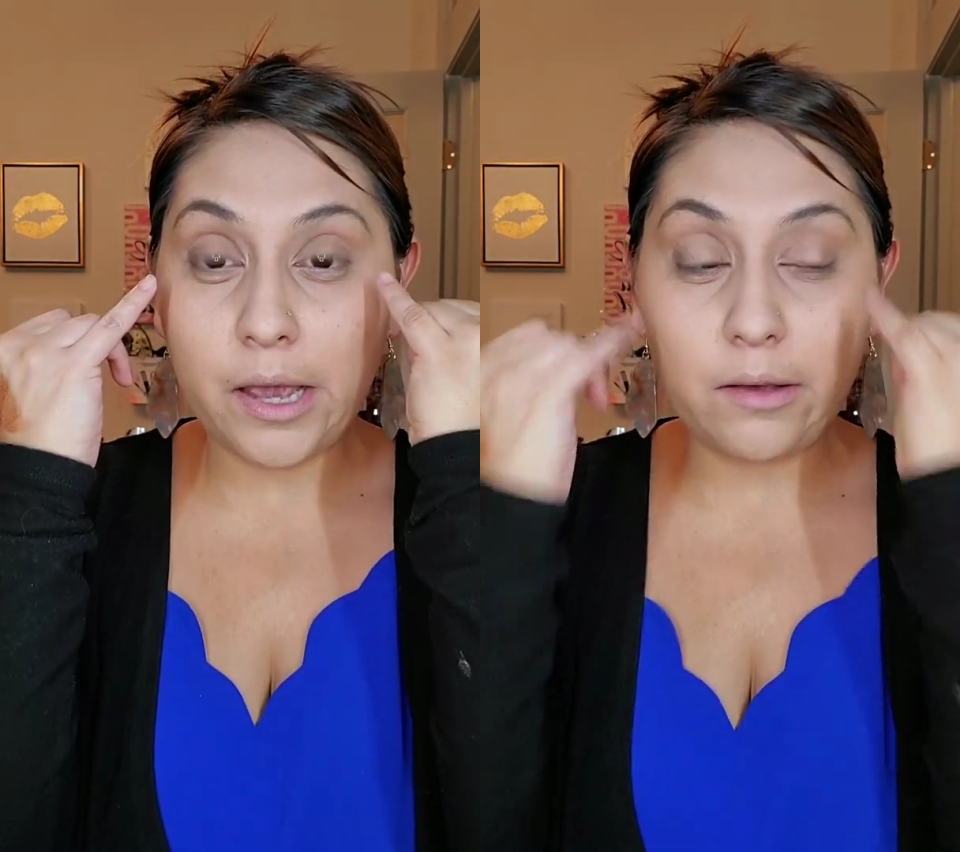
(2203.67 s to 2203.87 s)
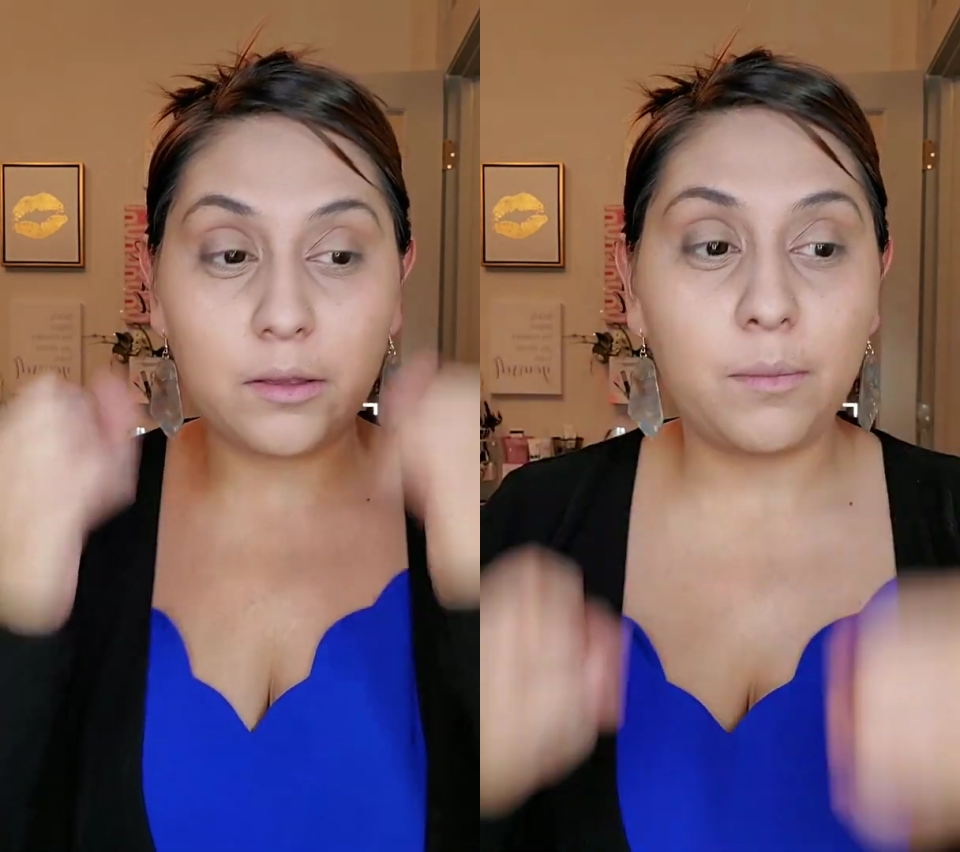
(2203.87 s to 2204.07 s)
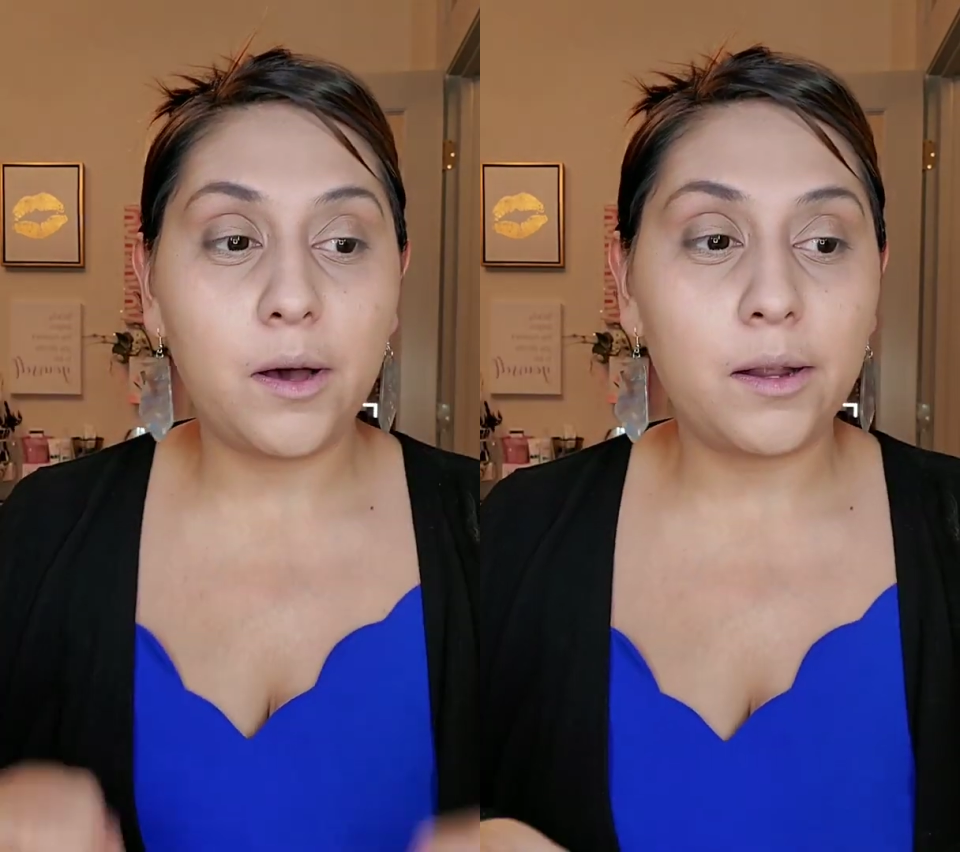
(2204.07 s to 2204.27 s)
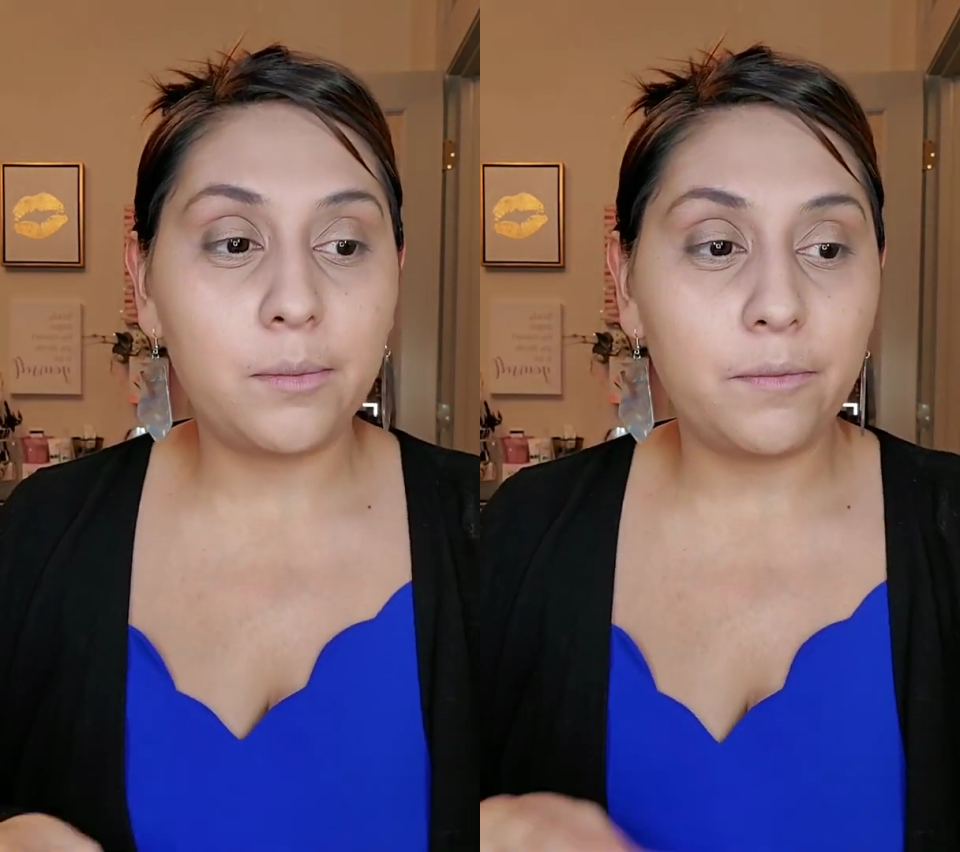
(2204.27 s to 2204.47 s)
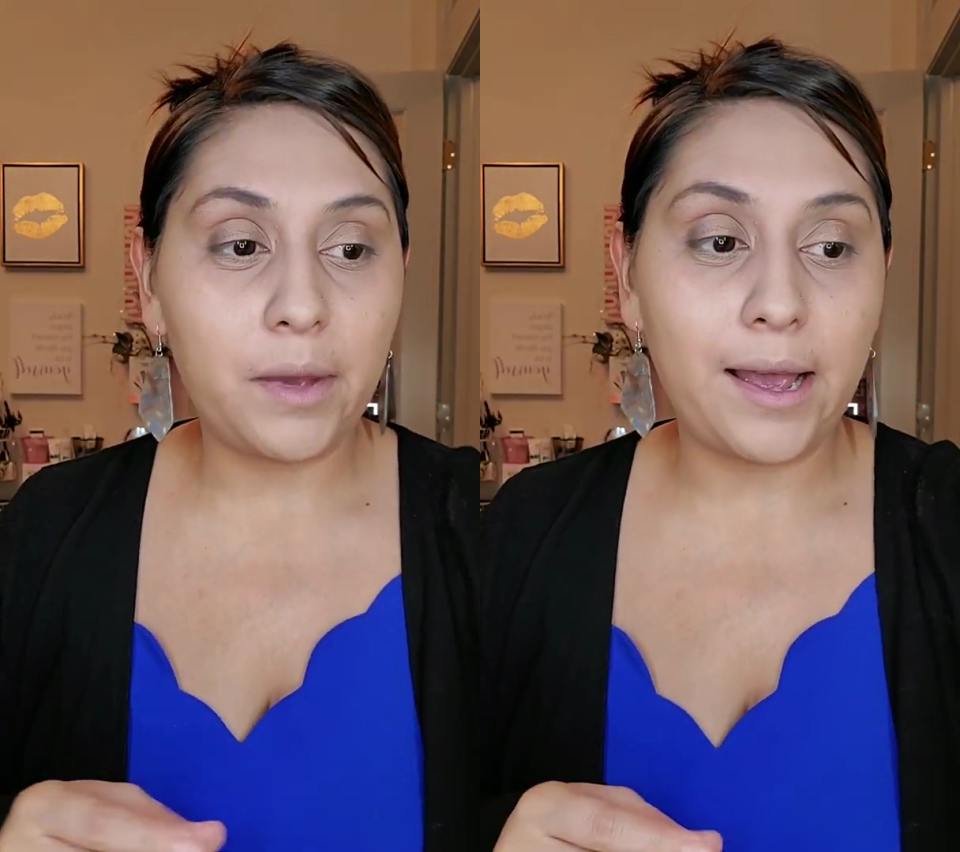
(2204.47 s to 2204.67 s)
out the
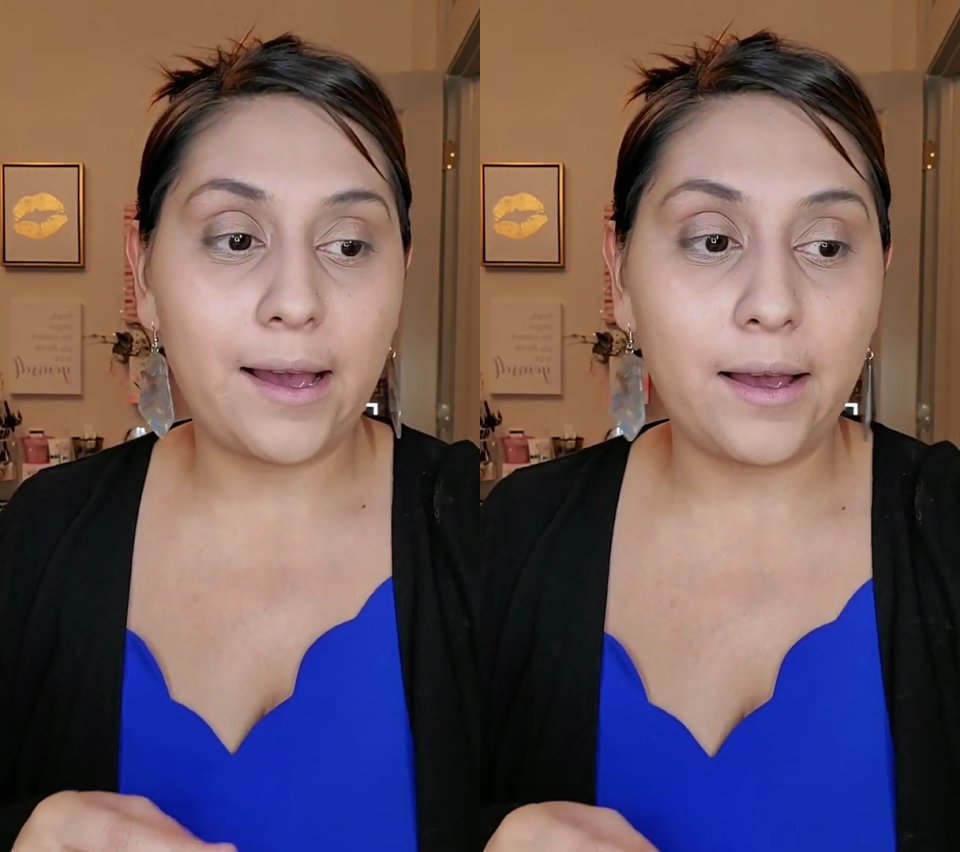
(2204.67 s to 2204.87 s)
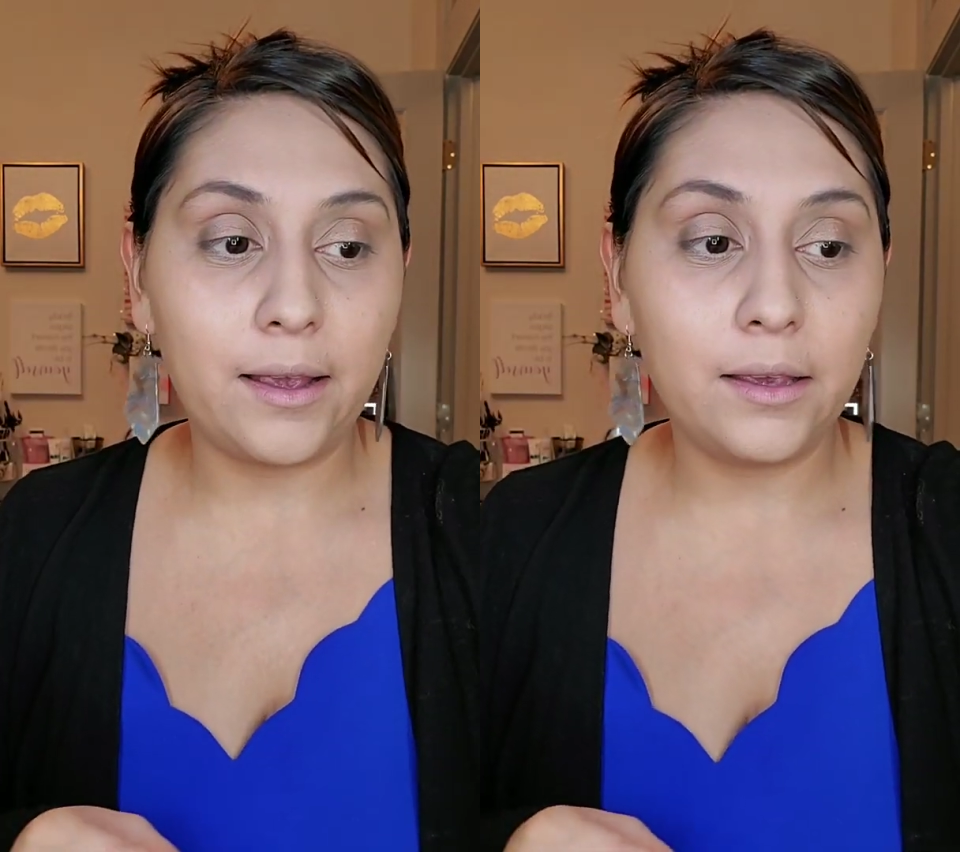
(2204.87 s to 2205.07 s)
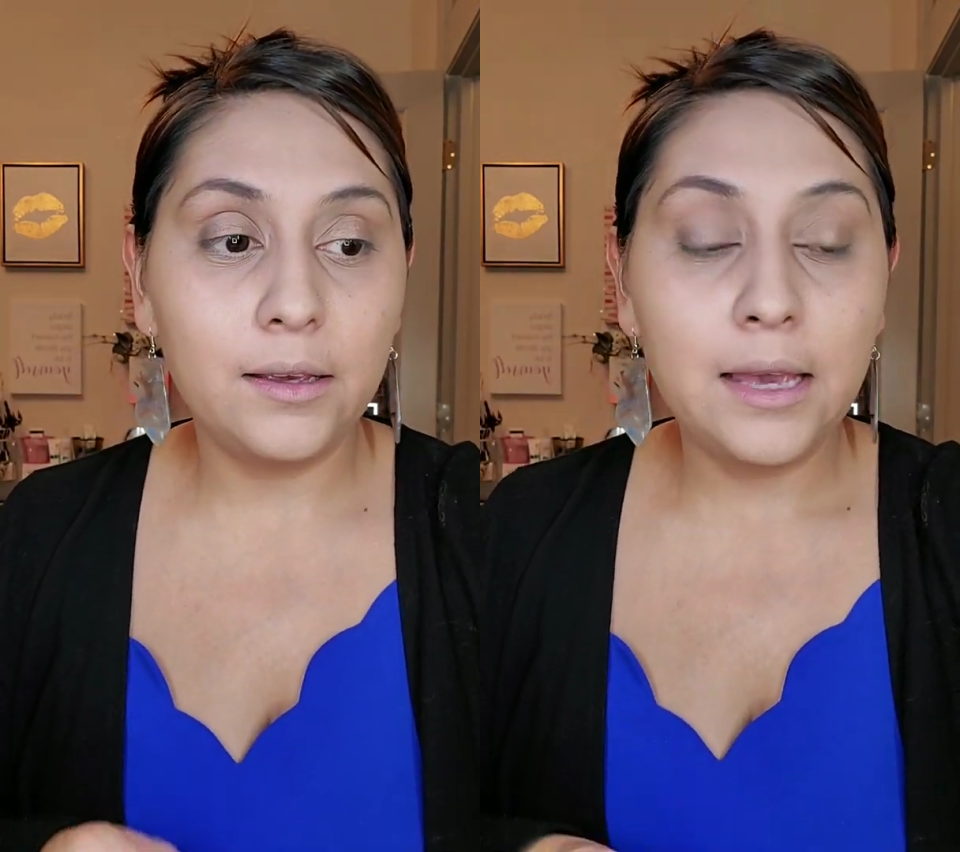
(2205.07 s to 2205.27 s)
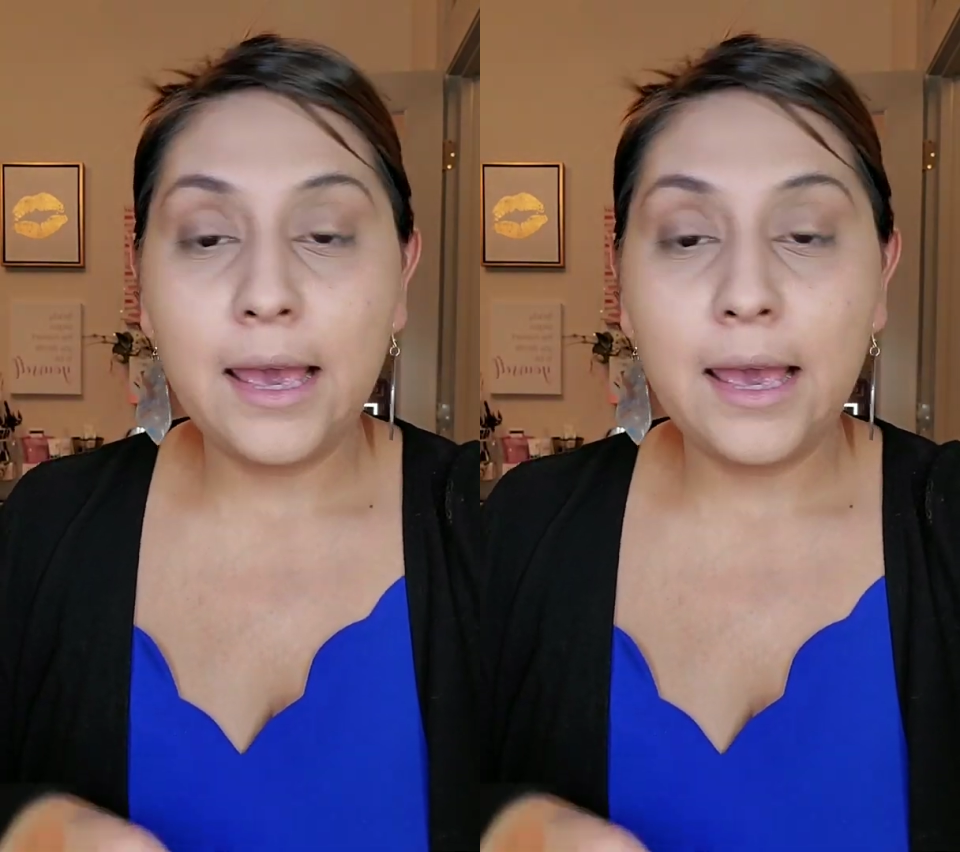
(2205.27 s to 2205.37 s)
bottom of my eye,